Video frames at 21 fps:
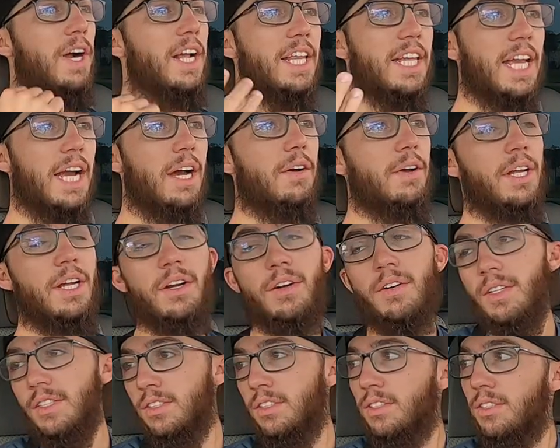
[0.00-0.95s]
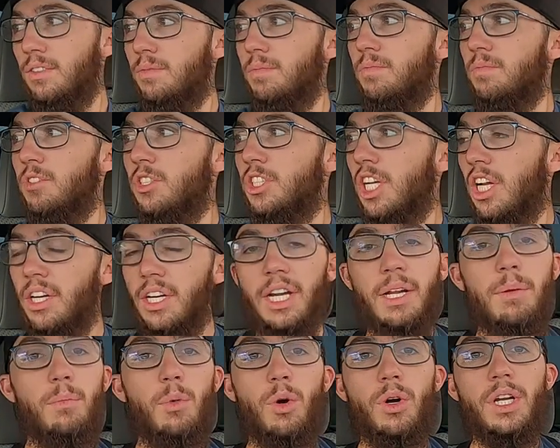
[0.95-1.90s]
finally out here. It's
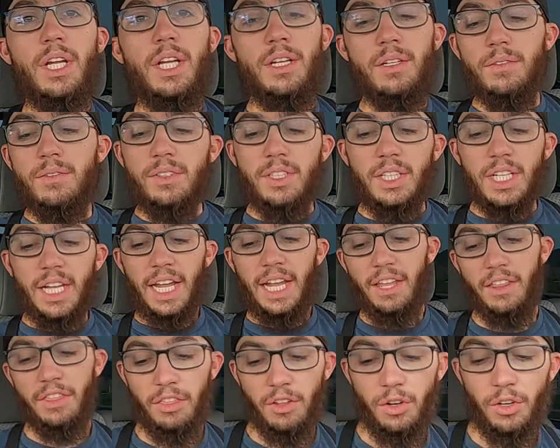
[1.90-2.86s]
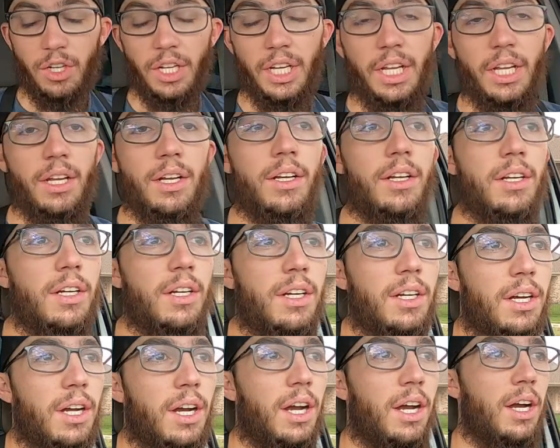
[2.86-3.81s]
Saturday morning. It's like 8:30.
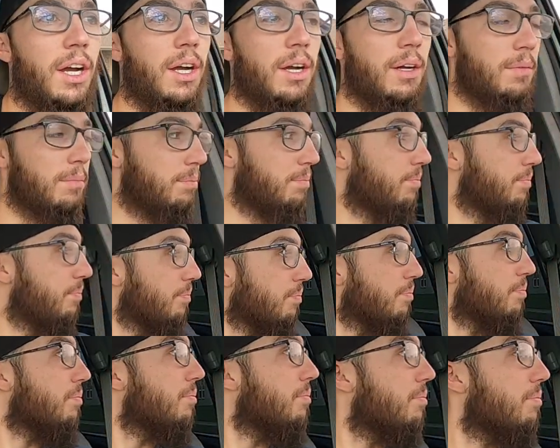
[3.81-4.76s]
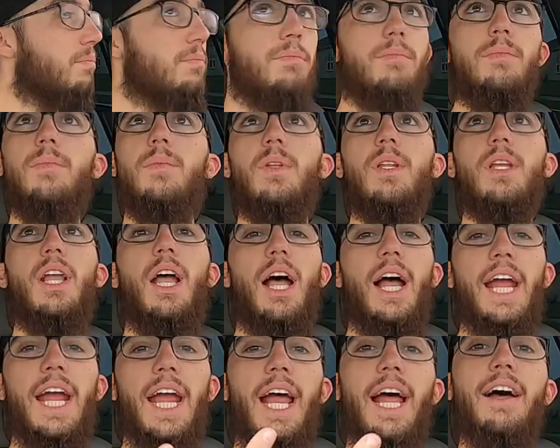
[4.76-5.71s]

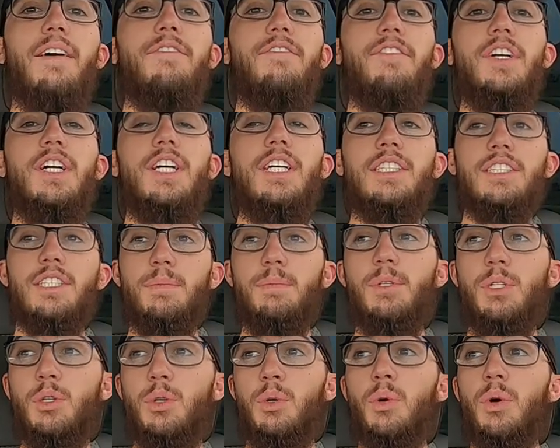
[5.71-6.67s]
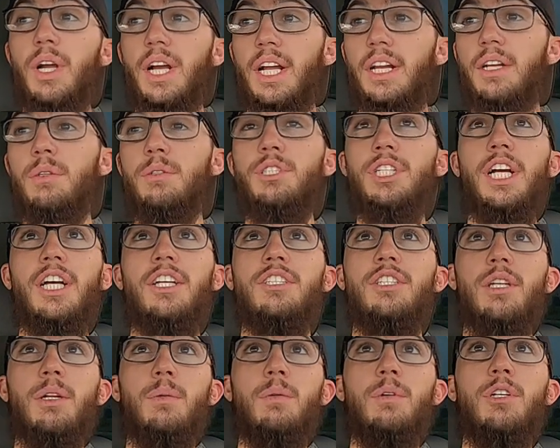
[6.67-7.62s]
I have something cool. I got a new
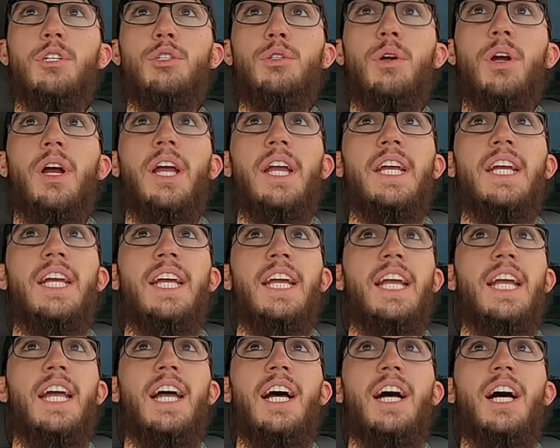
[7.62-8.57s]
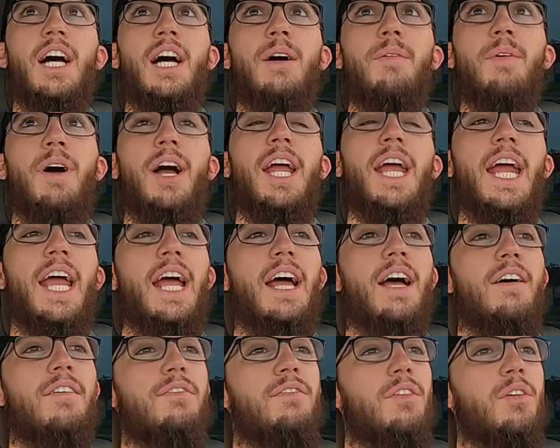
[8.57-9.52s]
challenge that I want to try. I
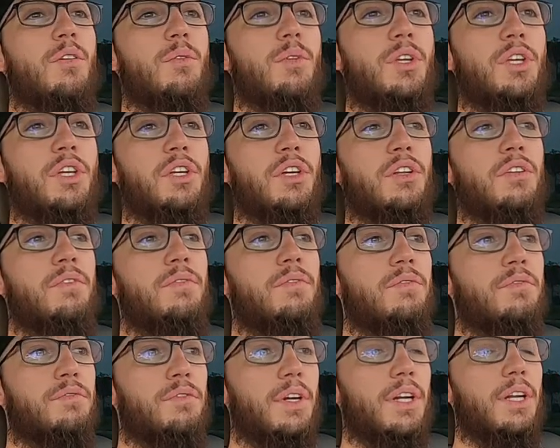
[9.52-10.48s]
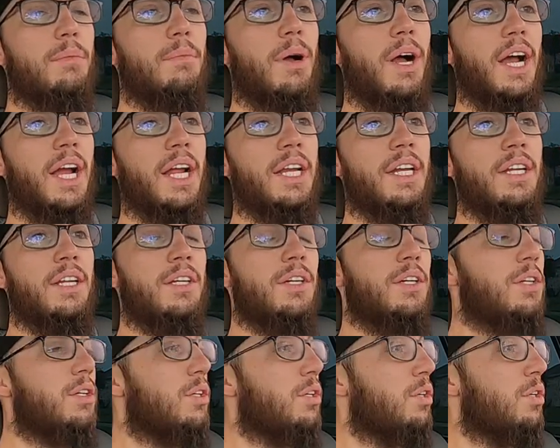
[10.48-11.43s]
have a really good friend of mine
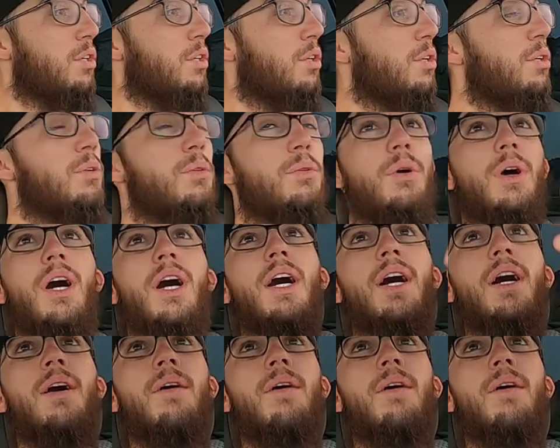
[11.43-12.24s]
who,